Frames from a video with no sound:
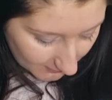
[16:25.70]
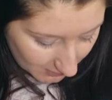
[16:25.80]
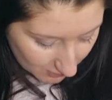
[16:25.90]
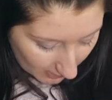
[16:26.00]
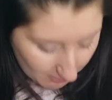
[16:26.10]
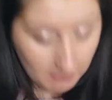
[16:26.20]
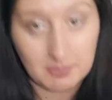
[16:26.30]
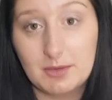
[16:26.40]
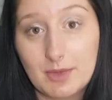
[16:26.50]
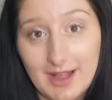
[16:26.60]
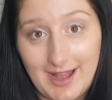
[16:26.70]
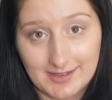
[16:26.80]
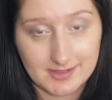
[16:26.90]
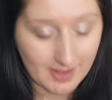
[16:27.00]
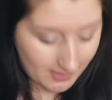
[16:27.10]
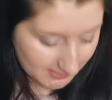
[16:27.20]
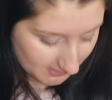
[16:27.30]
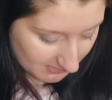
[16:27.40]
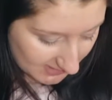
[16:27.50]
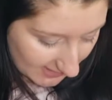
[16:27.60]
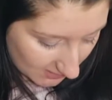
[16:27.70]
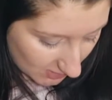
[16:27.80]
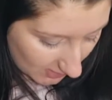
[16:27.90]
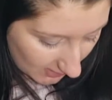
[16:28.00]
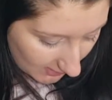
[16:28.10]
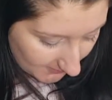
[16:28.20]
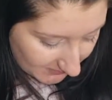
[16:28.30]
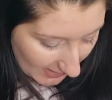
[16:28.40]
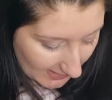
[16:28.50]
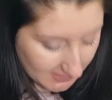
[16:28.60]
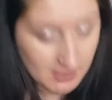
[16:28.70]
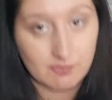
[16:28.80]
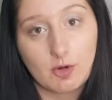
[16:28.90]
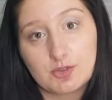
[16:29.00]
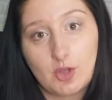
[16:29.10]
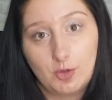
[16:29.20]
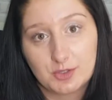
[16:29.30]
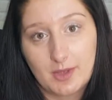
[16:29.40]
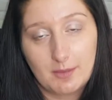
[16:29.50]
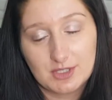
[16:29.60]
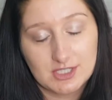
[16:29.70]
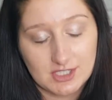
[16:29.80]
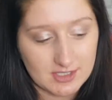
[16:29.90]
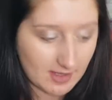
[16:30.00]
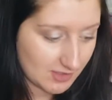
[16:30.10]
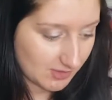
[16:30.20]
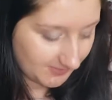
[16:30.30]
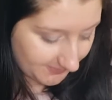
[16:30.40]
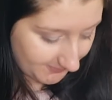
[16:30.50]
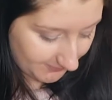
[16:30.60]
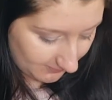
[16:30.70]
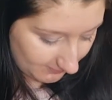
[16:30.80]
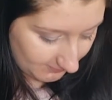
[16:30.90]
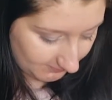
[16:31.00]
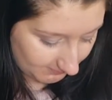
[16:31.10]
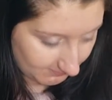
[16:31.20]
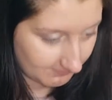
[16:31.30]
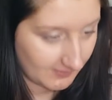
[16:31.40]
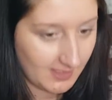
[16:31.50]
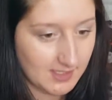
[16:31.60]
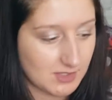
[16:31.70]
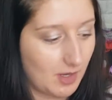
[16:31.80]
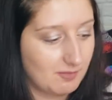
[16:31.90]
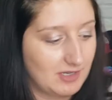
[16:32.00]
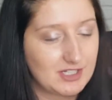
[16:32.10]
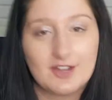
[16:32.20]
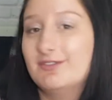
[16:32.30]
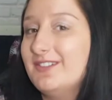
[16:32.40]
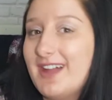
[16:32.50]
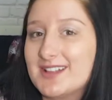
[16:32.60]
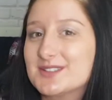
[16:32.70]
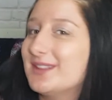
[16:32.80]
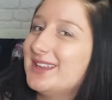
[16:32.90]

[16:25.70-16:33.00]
So I probably will add to that at some stage. And it's in a rose gold as well, which is just lush. So I'm really chuffed with that, so